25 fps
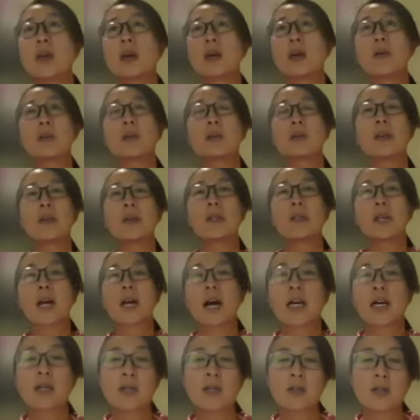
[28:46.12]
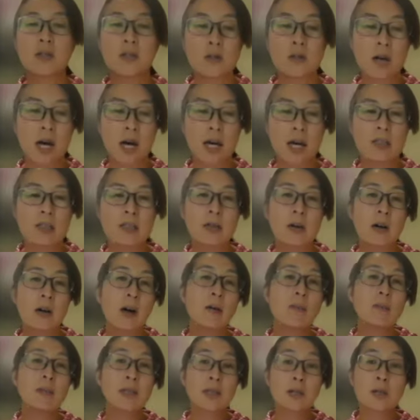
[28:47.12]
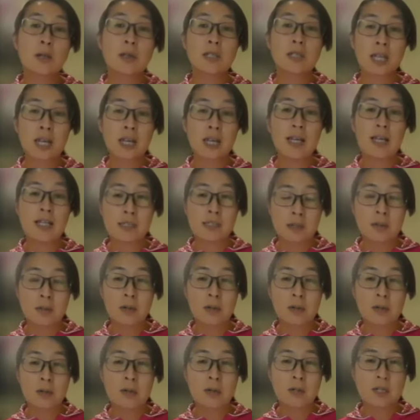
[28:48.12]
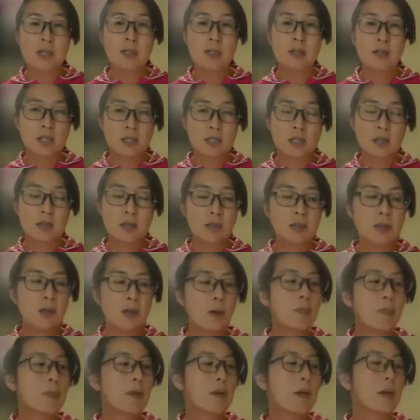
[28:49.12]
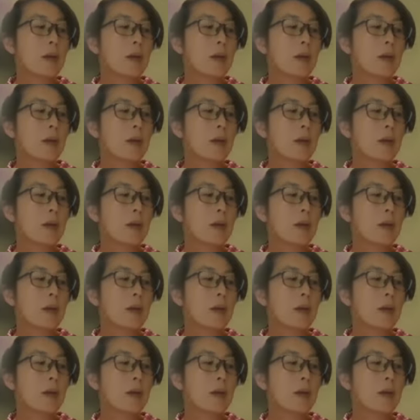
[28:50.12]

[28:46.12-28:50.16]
There was nothing I could do hands on because it is a real critical issue. So,